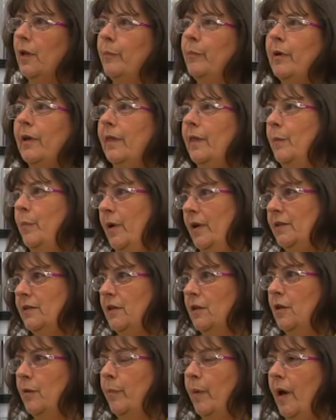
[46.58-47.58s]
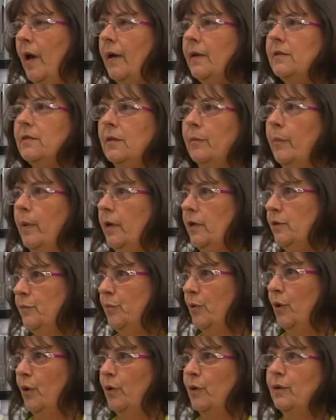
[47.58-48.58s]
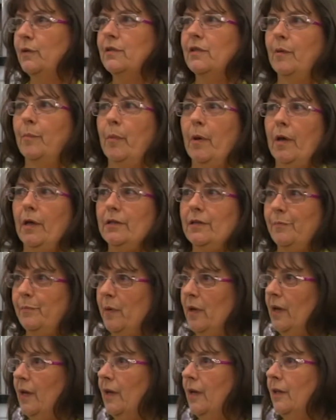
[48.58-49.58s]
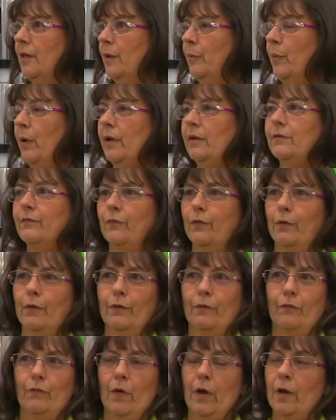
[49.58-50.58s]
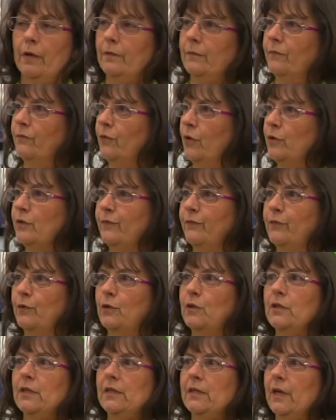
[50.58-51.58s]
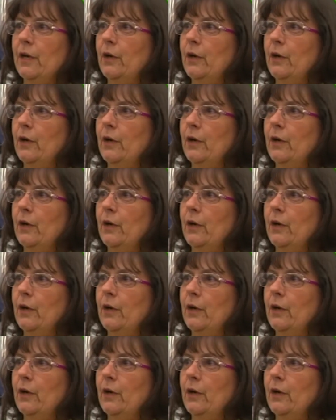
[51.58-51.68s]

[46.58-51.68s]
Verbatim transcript: They pick the best of the best, the best produce, the best meat, the best fro uh, frozen foods and